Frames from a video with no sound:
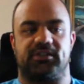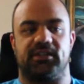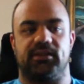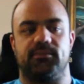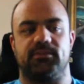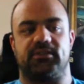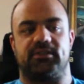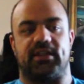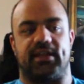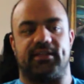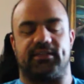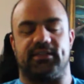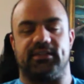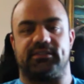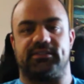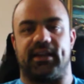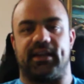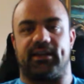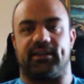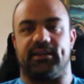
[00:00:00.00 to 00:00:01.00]
seems that
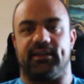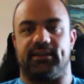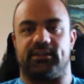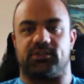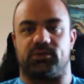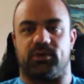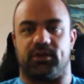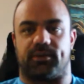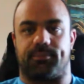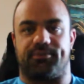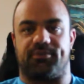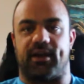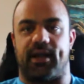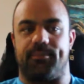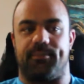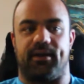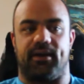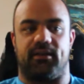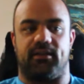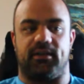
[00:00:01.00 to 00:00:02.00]
these techniques work
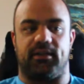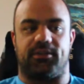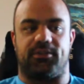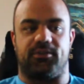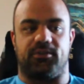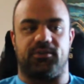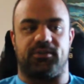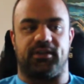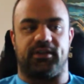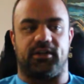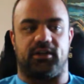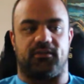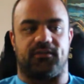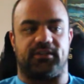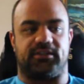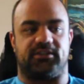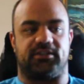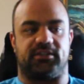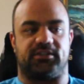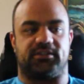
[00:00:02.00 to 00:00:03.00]
primarily through the
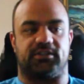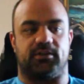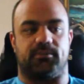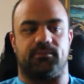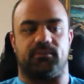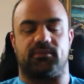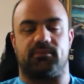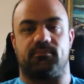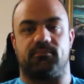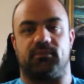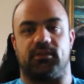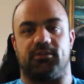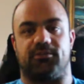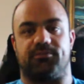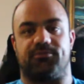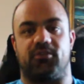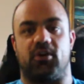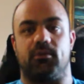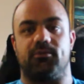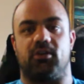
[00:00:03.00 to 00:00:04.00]
nervous system. The
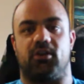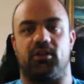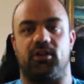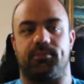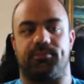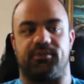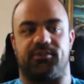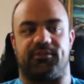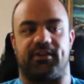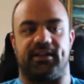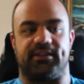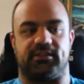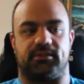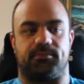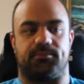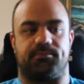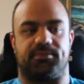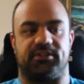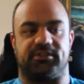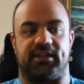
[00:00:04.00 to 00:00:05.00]
foam roller
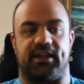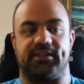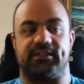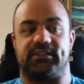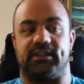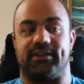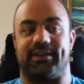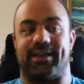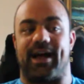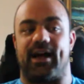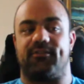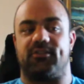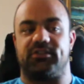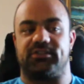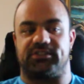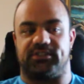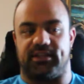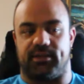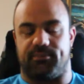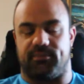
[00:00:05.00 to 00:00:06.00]
presents a novel
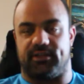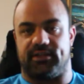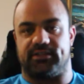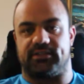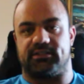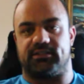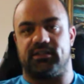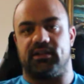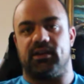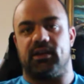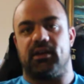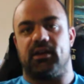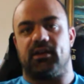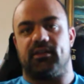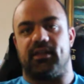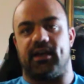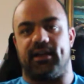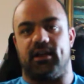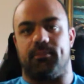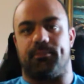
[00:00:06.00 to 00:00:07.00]
stimulus
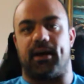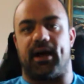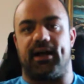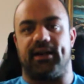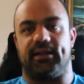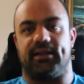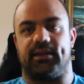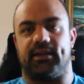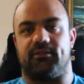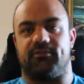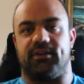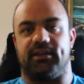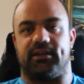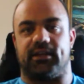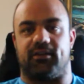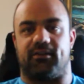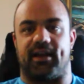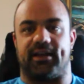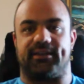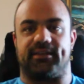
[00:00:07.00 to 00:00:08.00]
that your body can
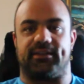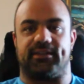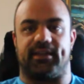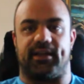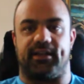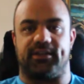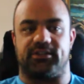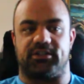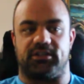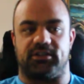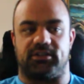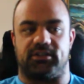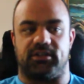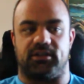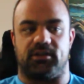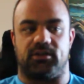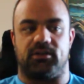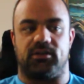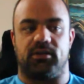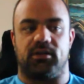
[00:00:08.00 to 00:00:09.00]
redirect attention
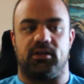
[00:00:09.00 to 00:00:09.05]
to,